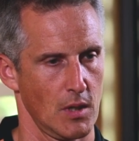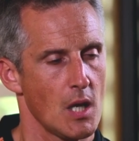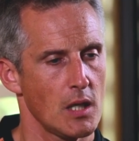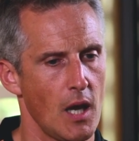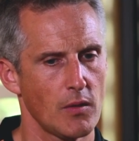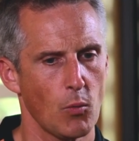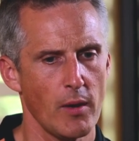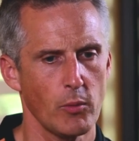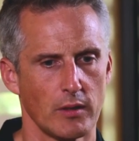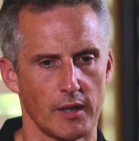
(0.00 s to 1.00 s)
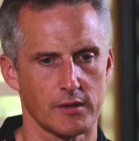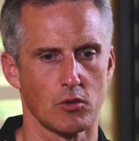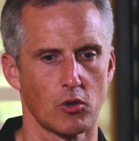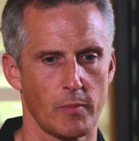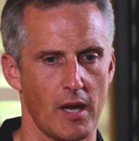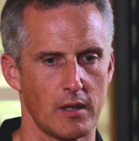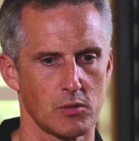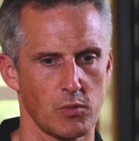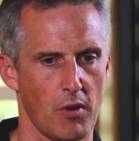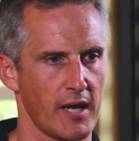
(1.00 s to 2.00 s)
Yeah, the way we like to talk about it
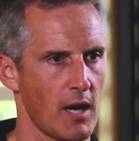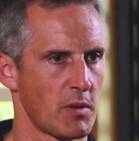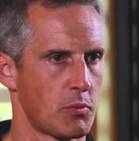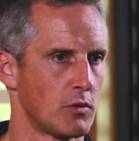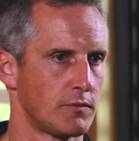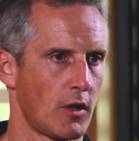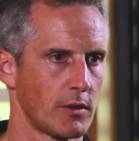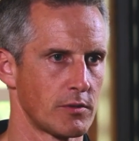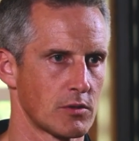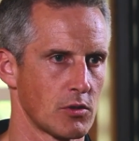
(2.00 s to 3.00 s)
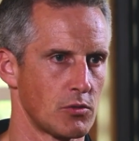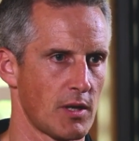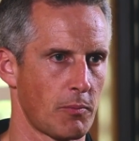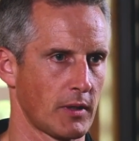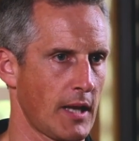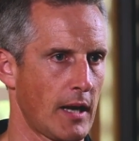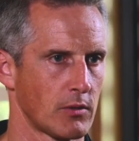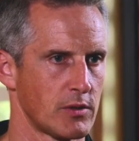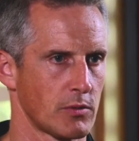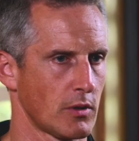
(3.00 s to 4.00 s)
is we break up the portfolio into two separate
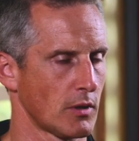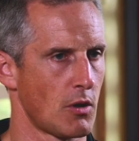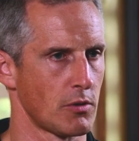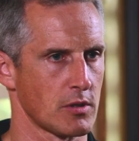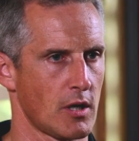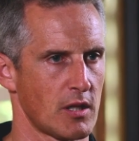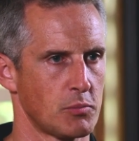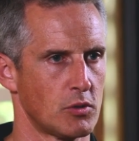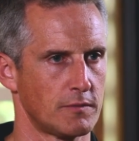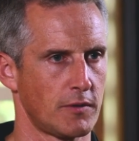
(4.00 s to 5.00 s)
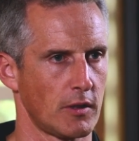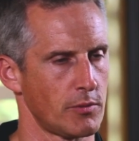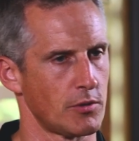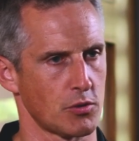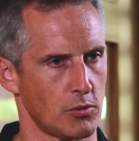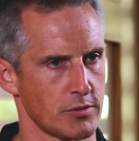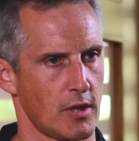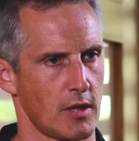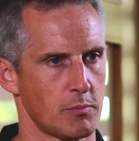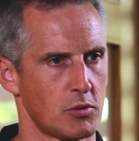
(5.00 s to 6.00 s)
categories. We've got the long side of the portfolio and the short
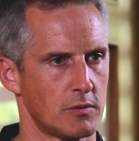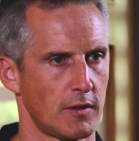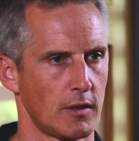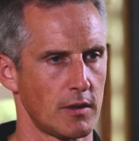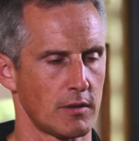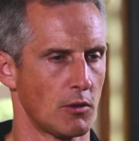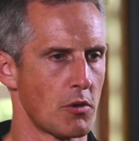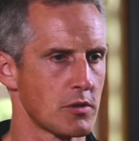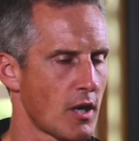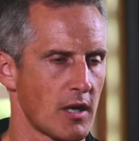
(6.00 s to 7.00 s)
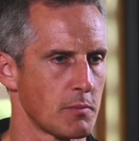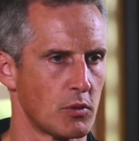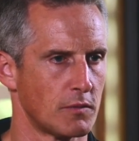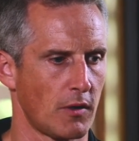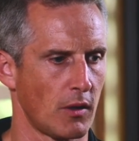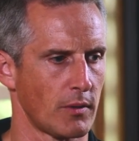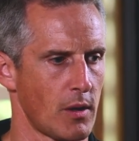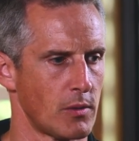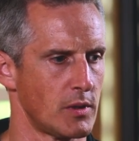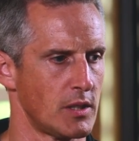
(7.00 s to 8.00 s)
side of the portfolio. The long side of the
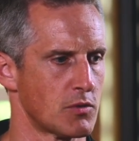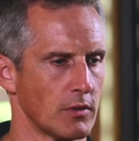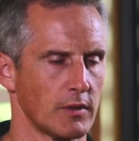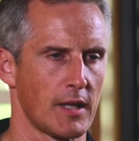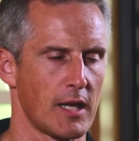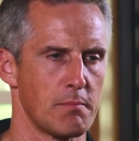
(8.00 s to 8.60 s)
portfolio is really there to